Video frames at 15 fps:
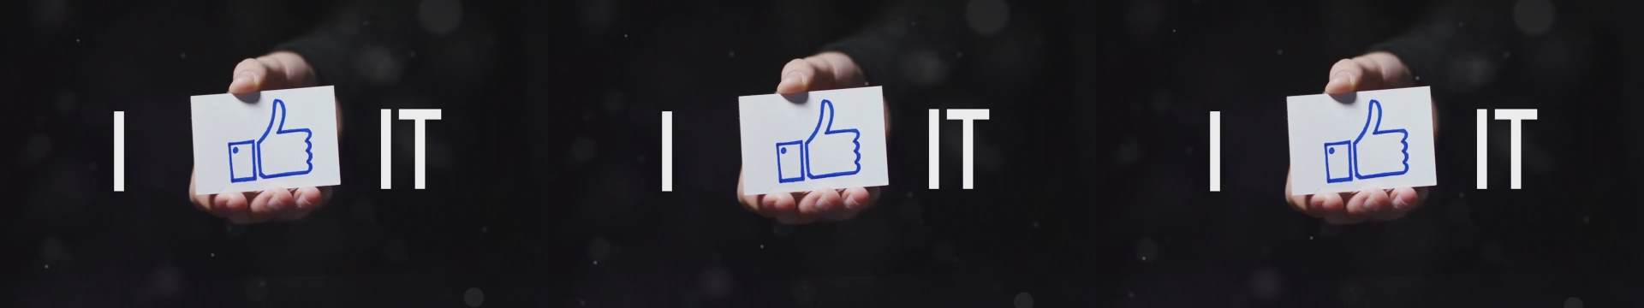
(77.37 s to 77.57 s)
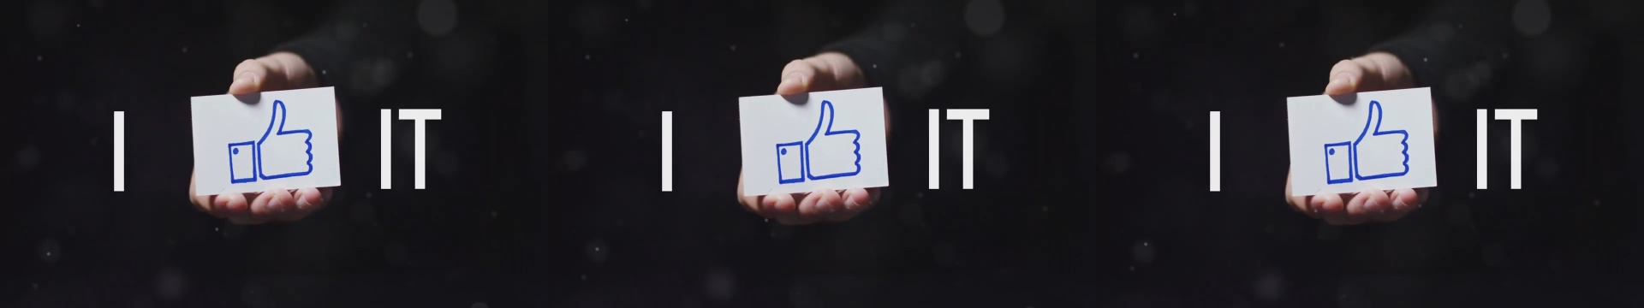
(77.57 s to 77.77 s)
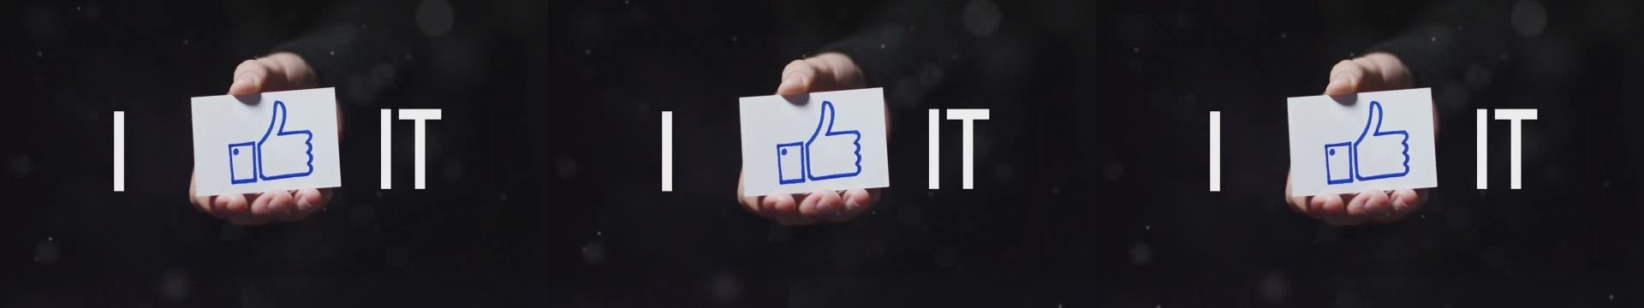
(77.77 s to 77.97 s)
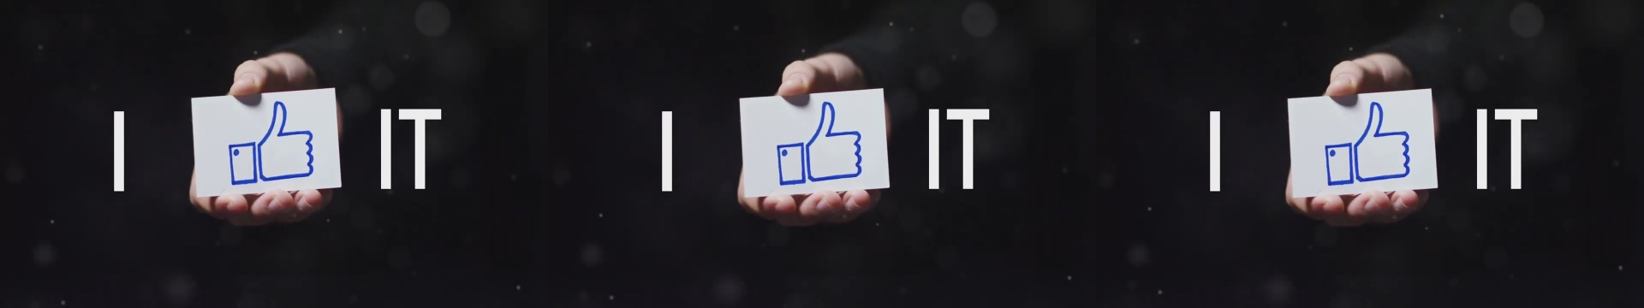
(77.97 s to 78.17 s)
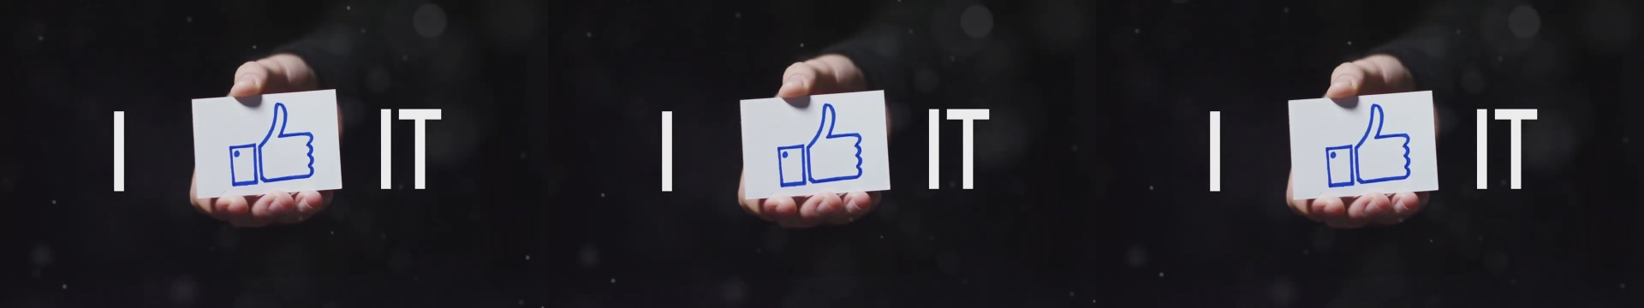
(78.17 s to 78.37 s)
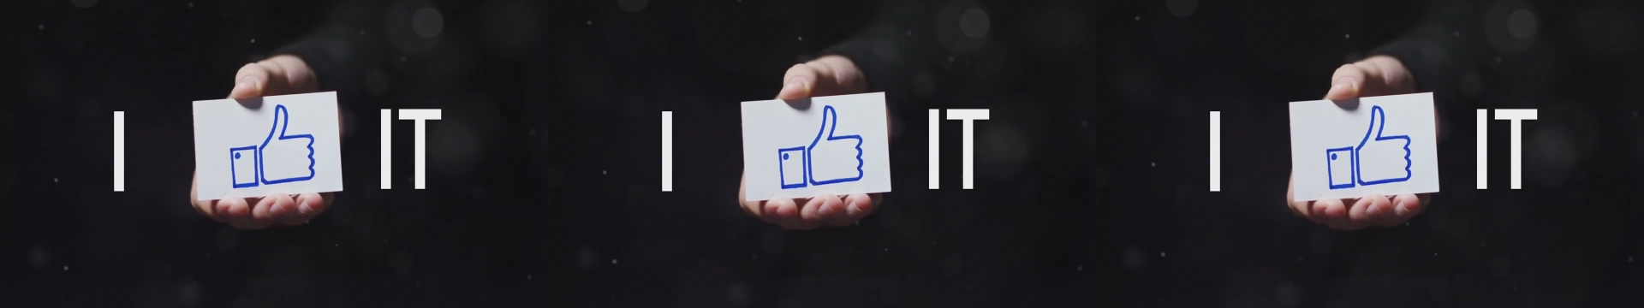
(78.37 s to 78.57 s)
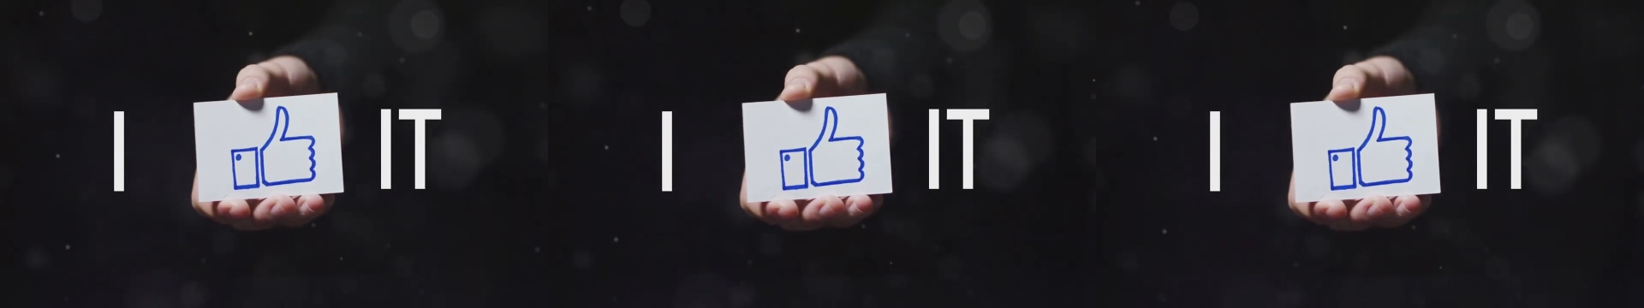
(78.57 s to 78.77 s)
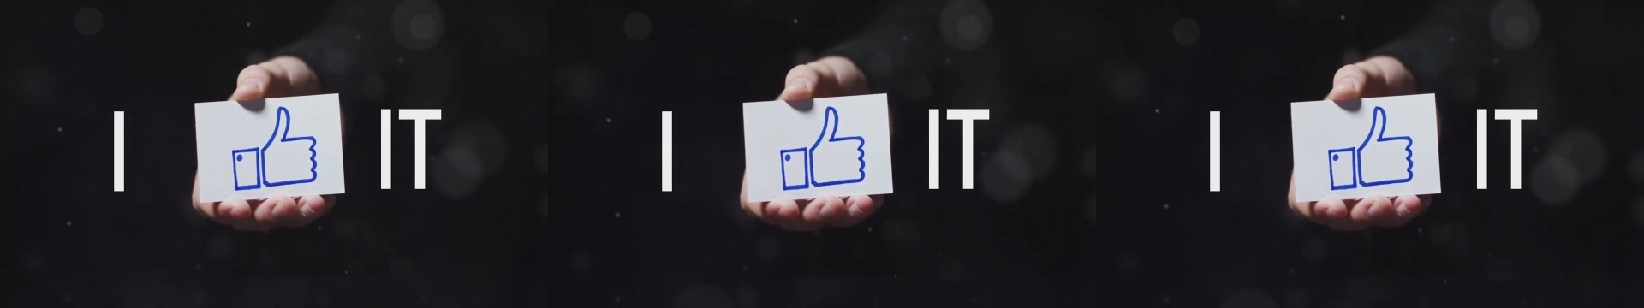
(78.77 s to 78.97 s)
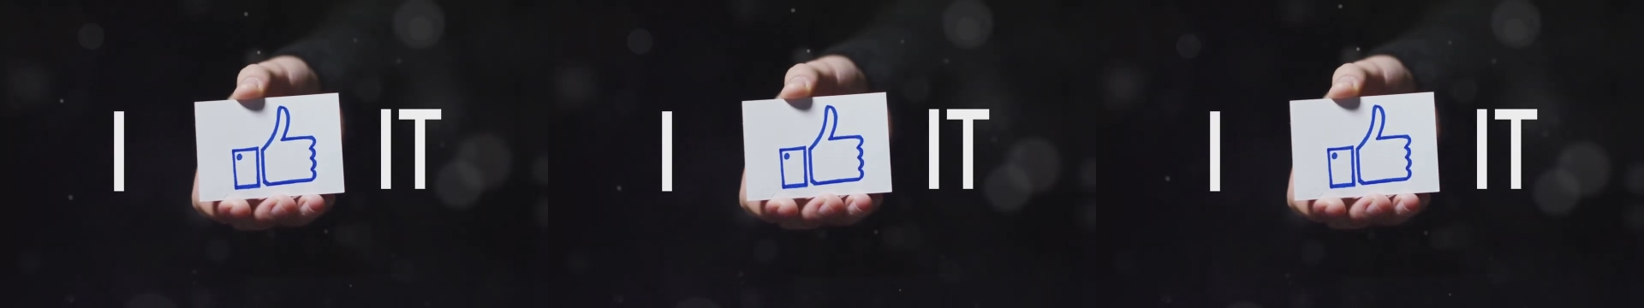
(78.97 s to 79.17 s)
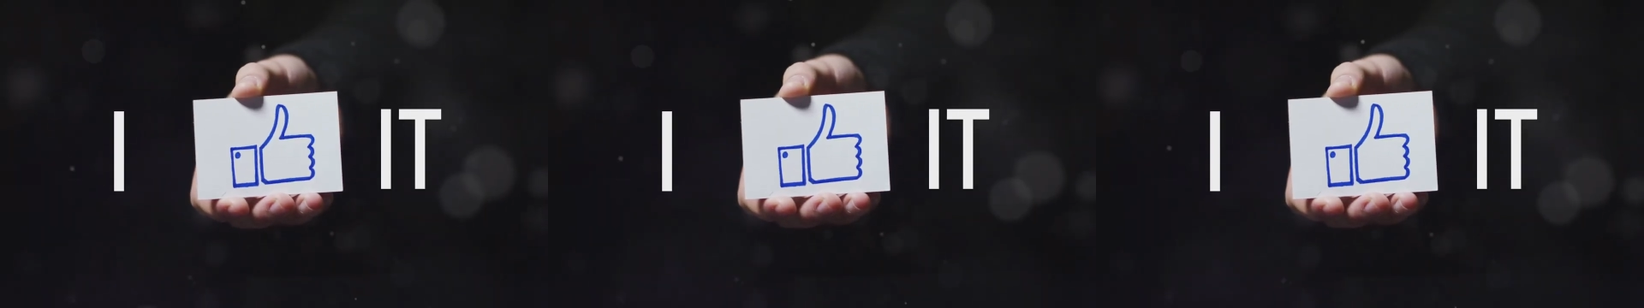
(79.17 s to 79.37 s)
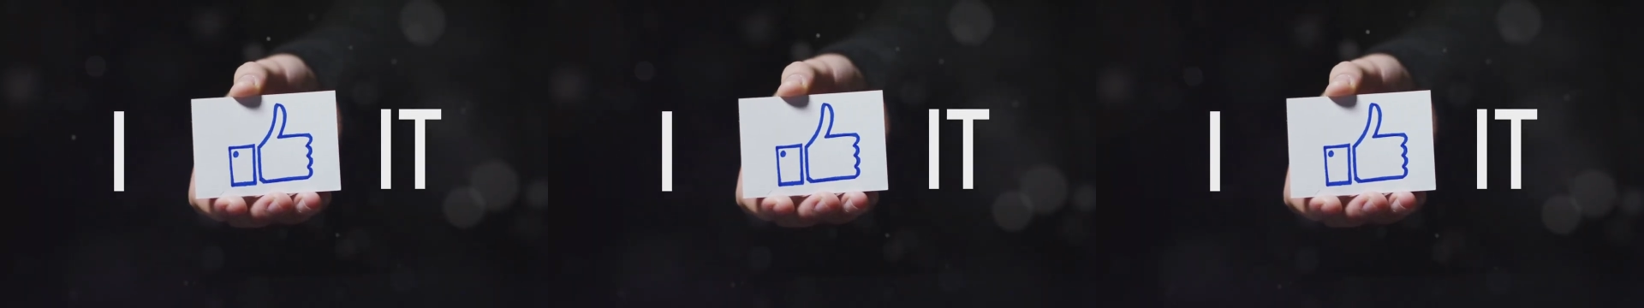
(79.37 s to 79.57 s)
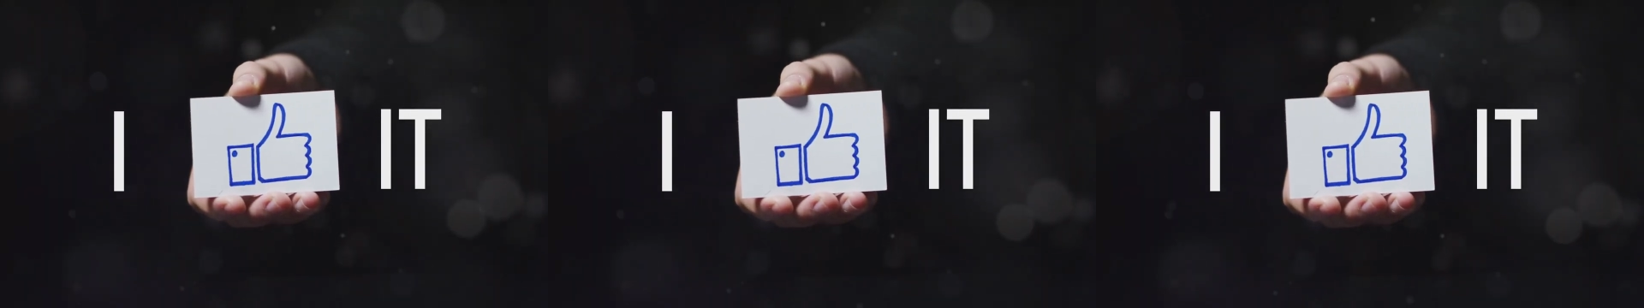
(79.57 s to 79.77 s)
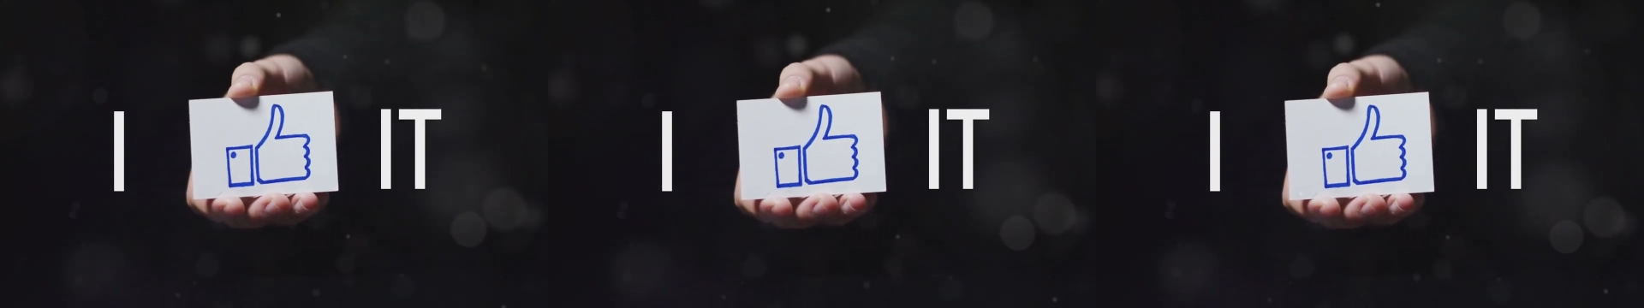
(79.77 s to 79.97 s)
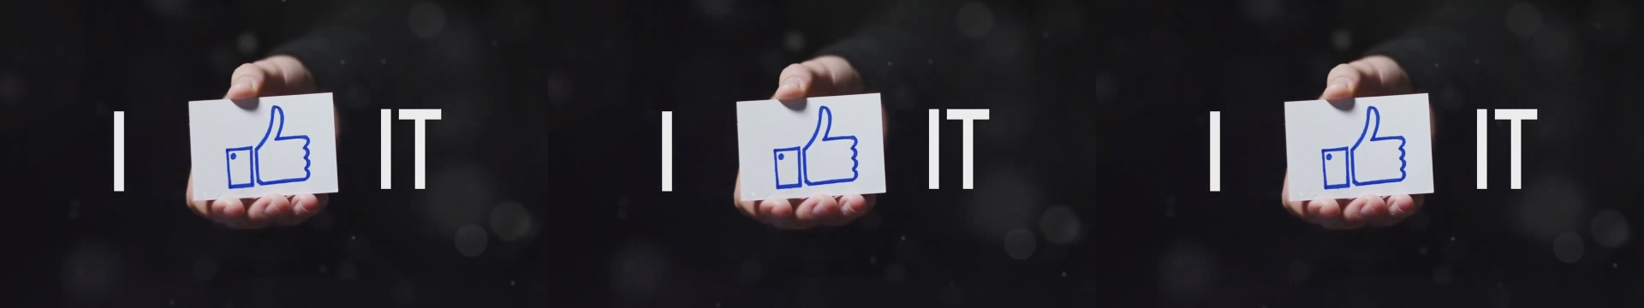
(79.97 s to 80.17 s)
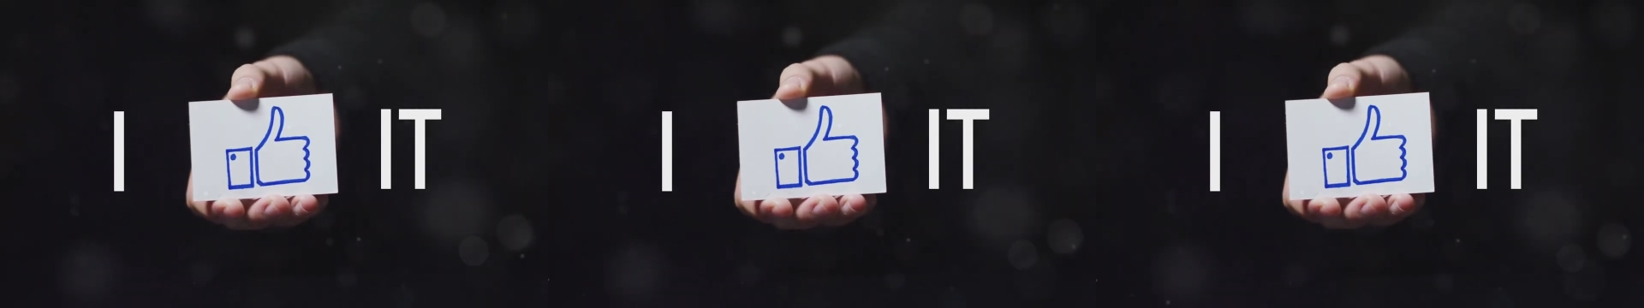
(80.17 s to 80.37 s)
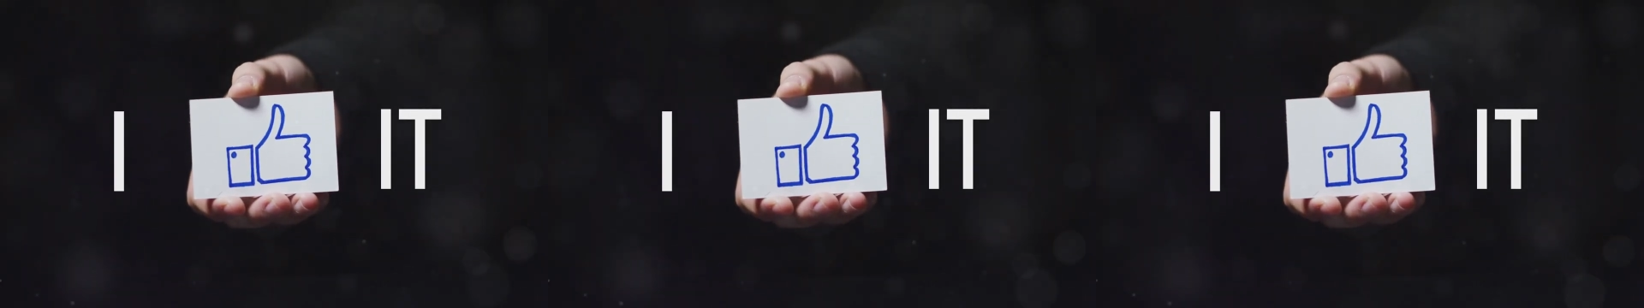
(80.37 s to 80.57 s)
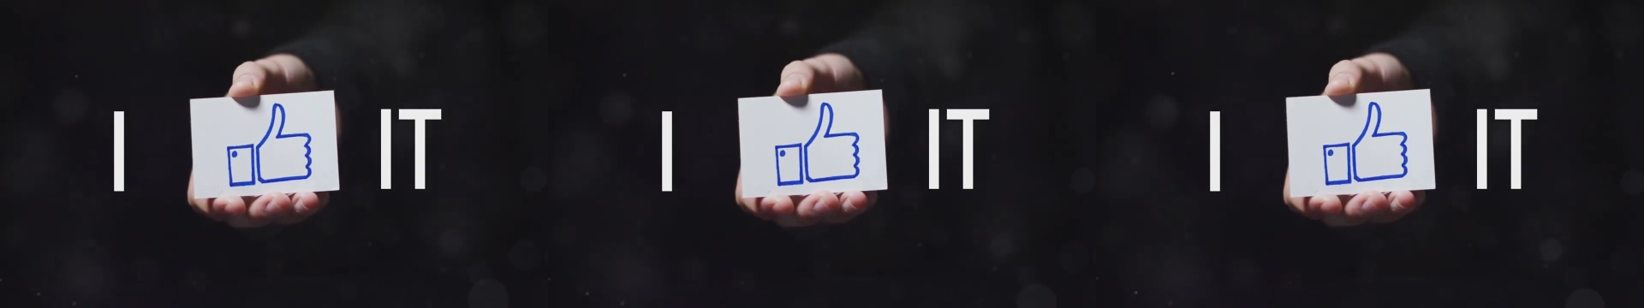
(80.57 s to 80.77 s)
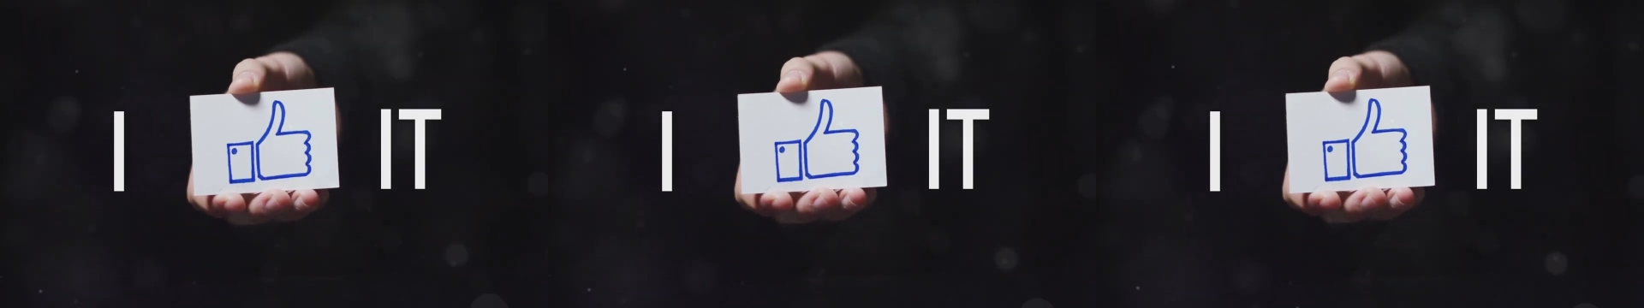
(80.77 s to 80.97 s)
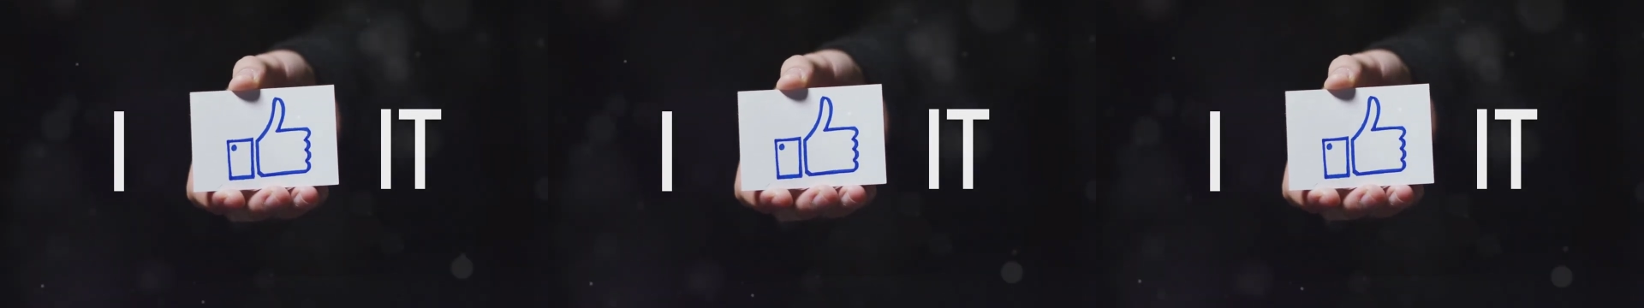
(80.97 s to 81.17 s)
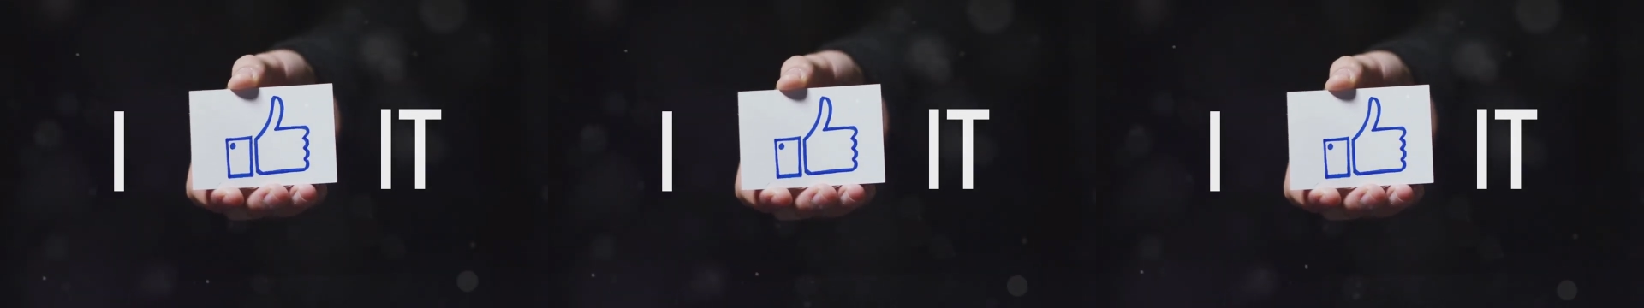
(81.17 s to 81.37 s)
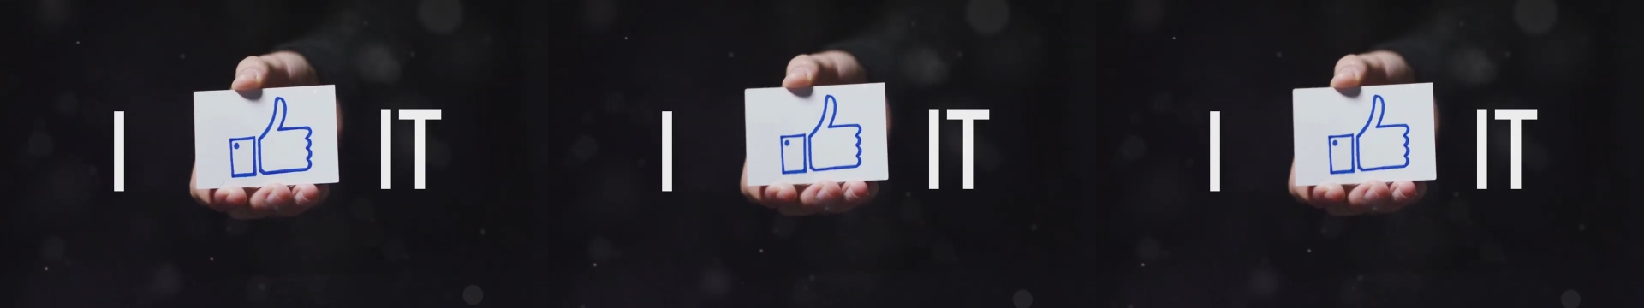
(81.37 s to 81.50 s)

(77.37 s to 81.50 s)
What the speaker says: (no speaker visible)